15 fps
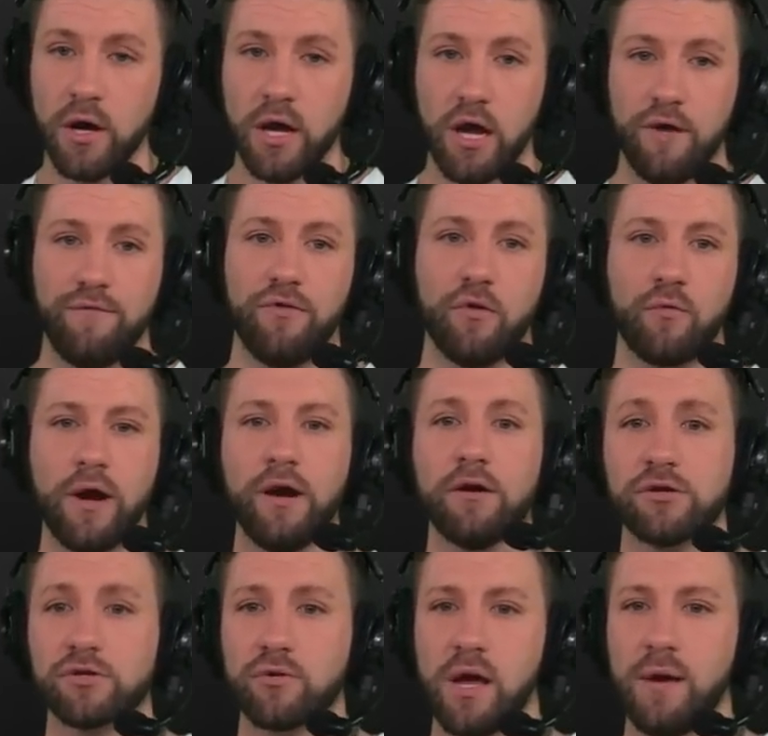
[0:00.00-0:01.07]
If the
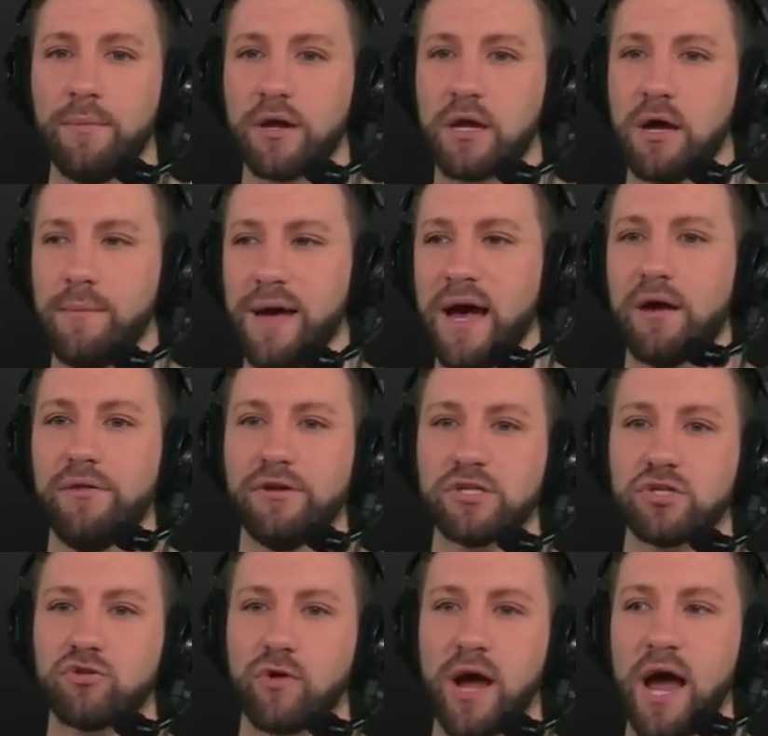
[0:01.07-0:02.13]
Raiders are able to come out of
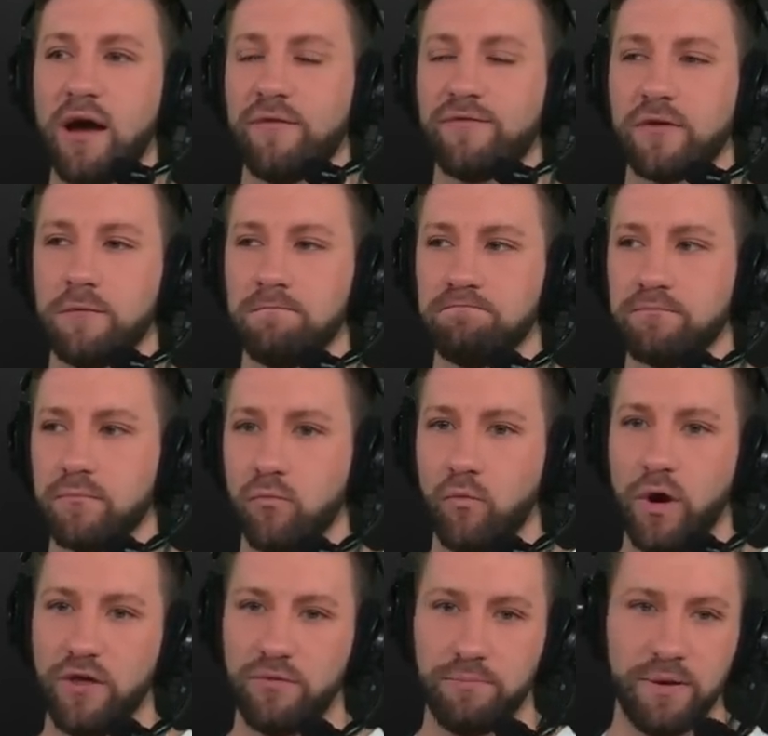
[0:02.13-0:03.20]
this draft
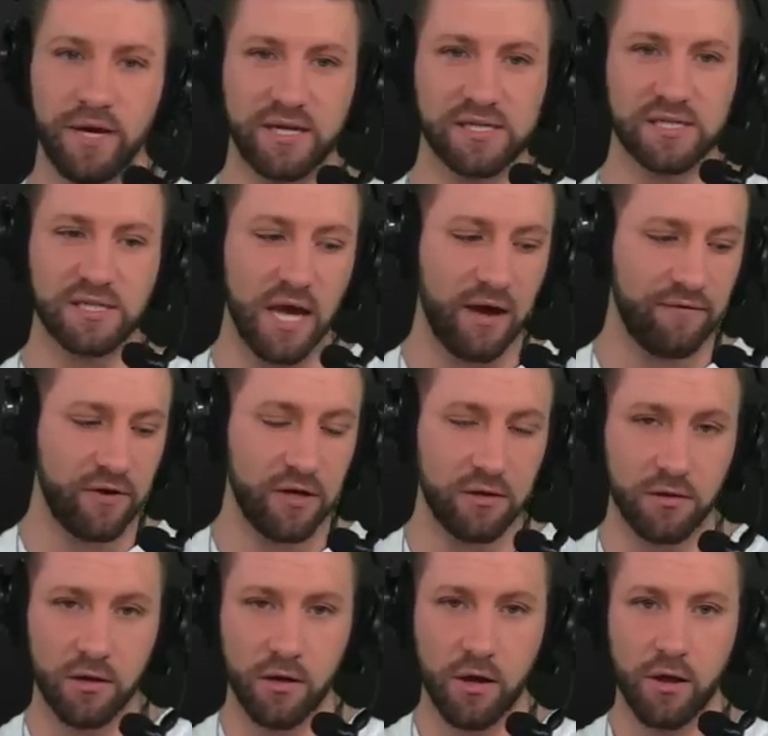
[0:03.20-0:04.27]
with pick
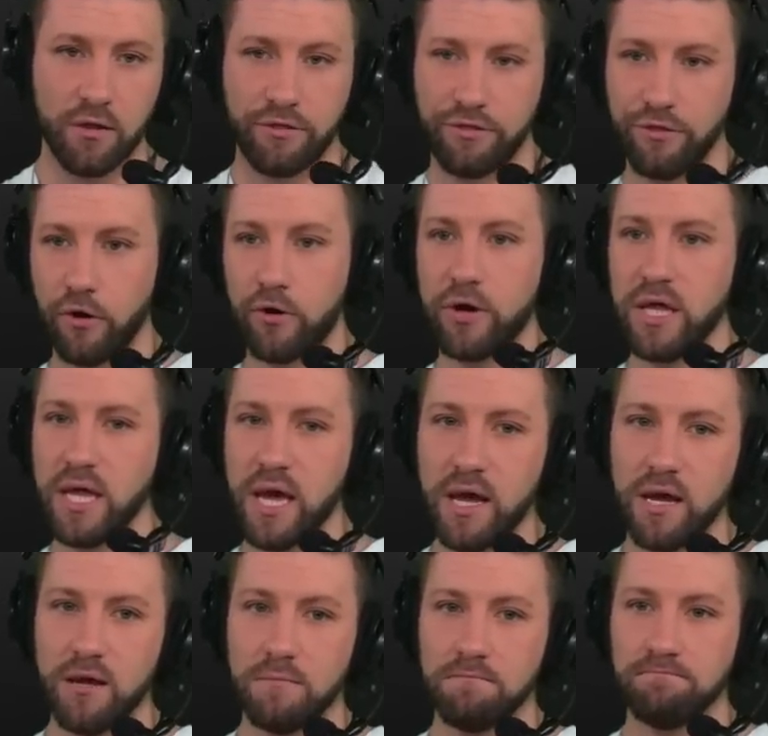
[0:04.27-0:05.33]
7,
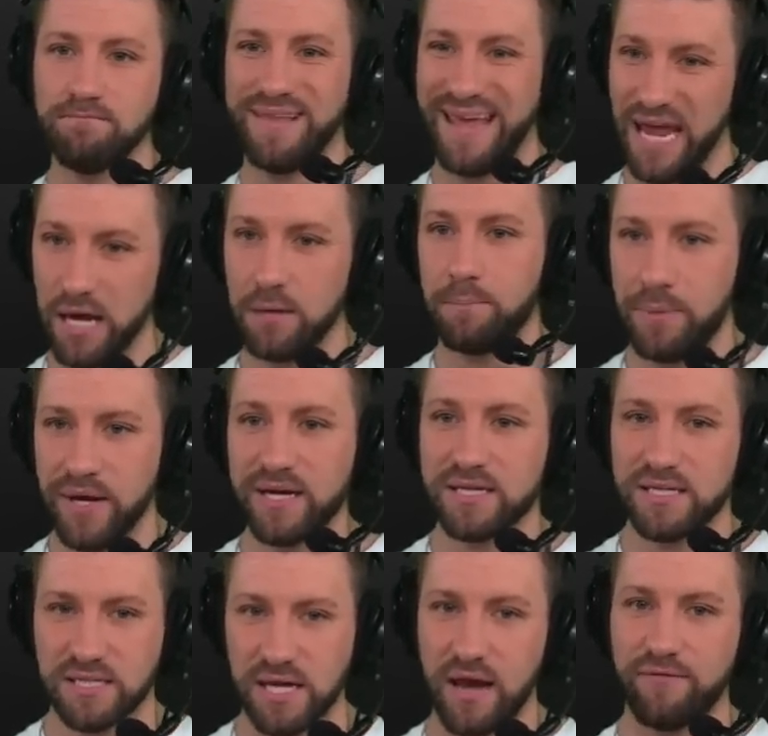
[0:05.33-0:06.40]
38, and pick
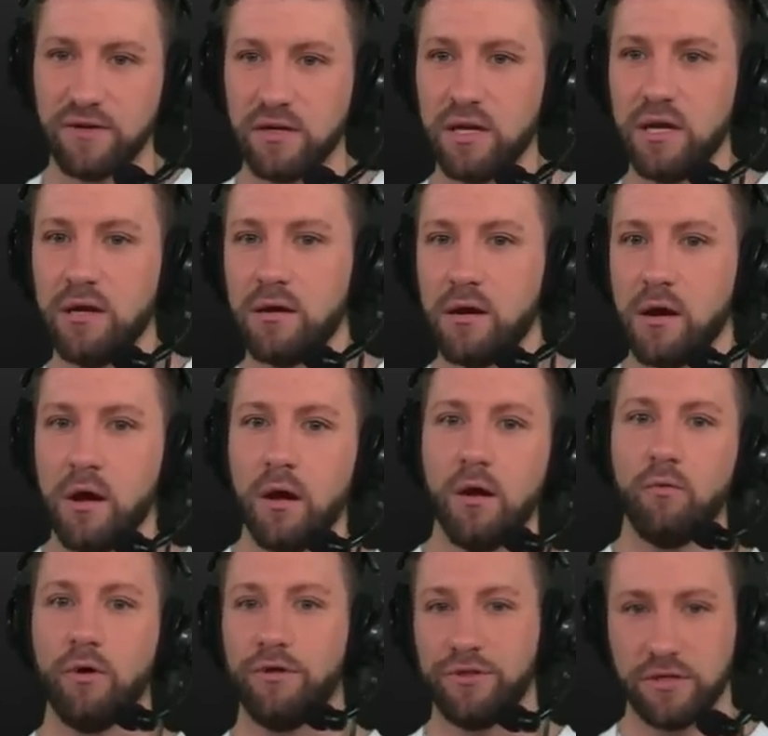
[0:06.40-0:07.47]
70,
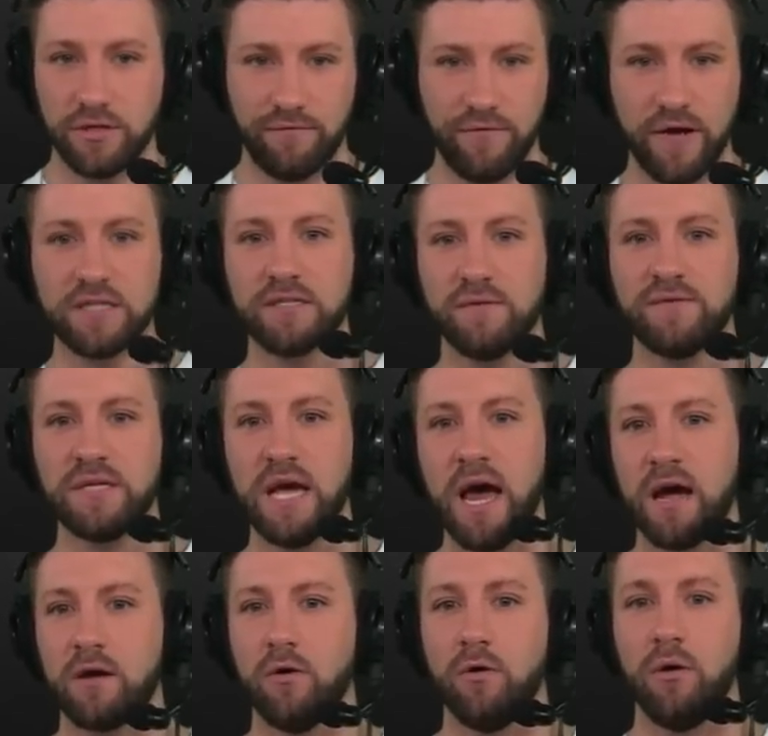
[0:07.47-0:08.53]
with a defensive
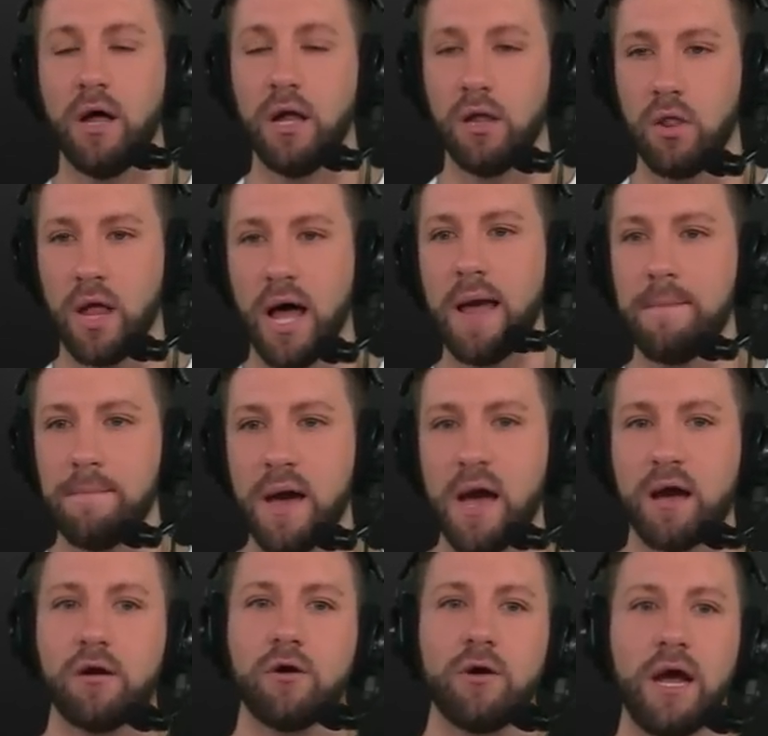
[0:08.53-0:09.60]
tackle, a
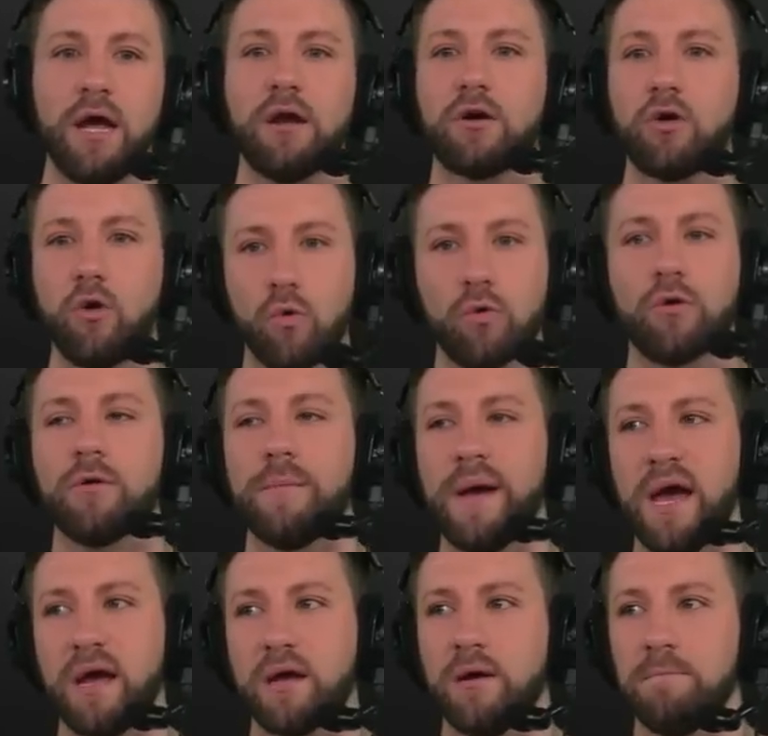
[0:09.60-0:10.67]
linebacker, and a
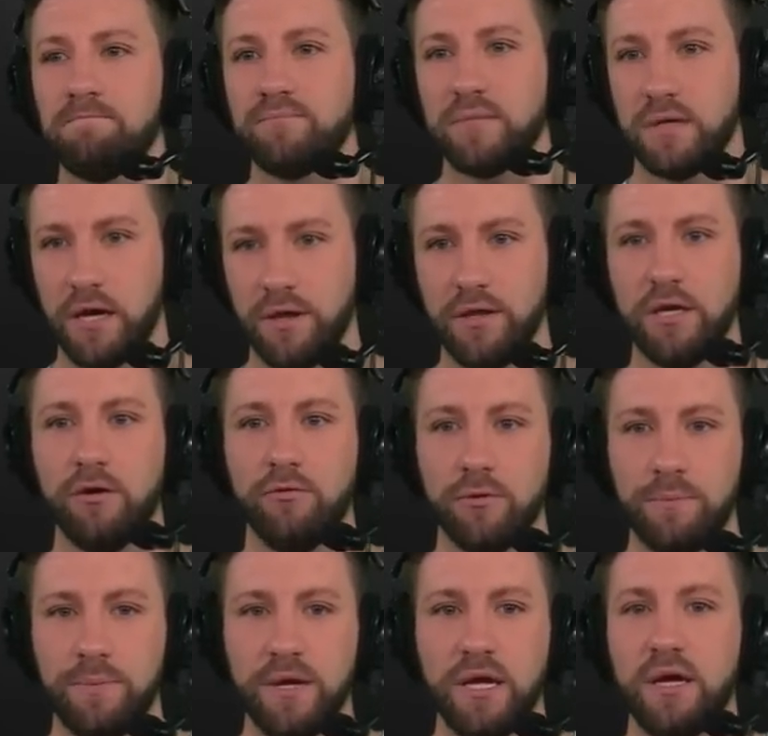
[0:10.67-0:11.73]
cornerback, I think you
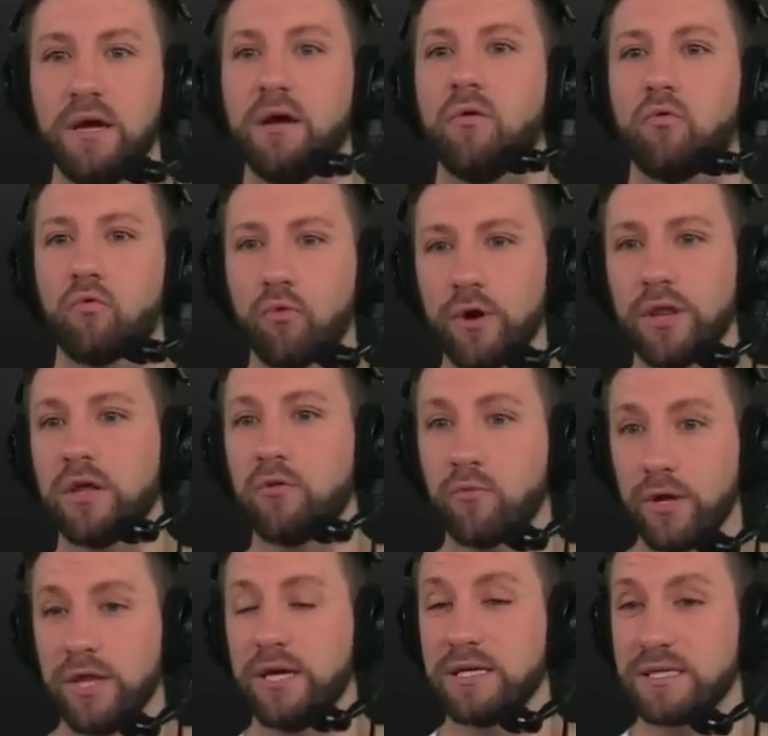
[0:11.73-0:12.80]
would be really,
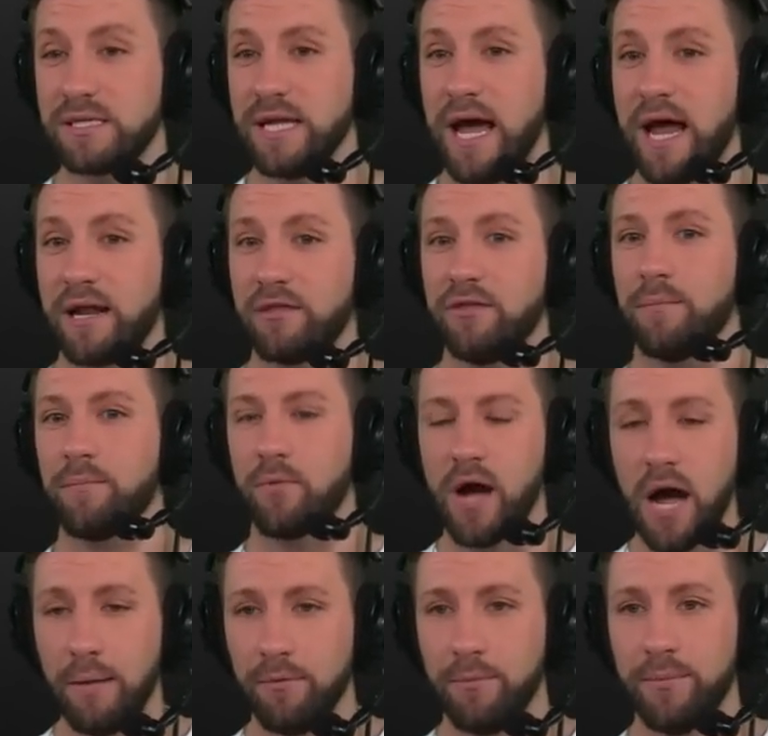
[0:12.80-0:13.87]
really ecstatic. The
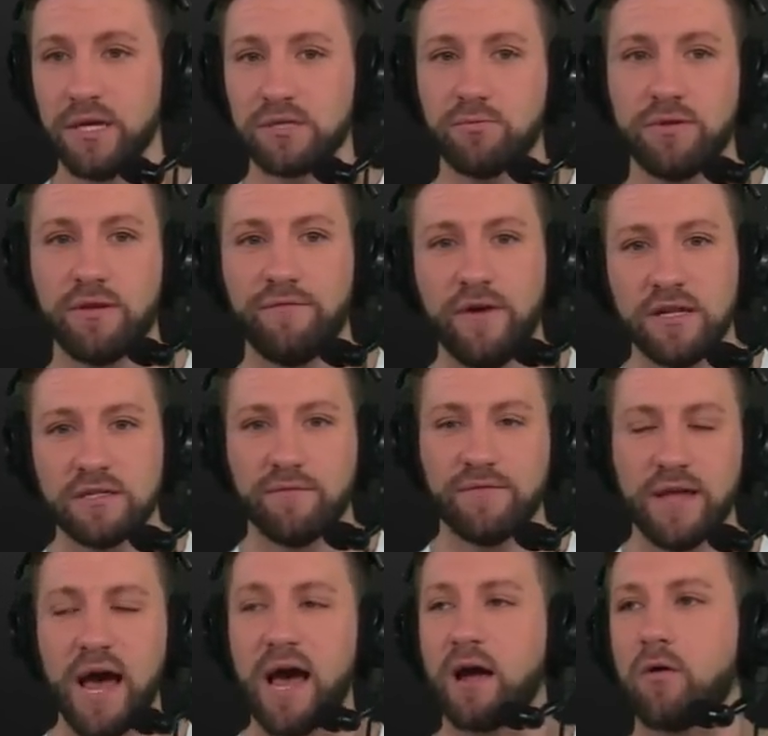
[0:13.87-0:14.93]
problem is with defensive
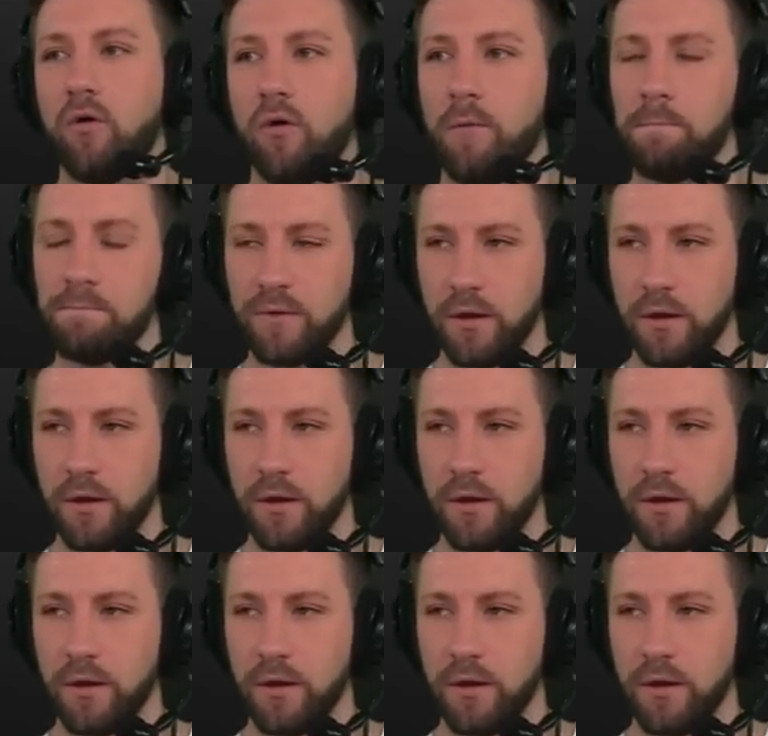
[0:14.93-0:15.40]
tackle,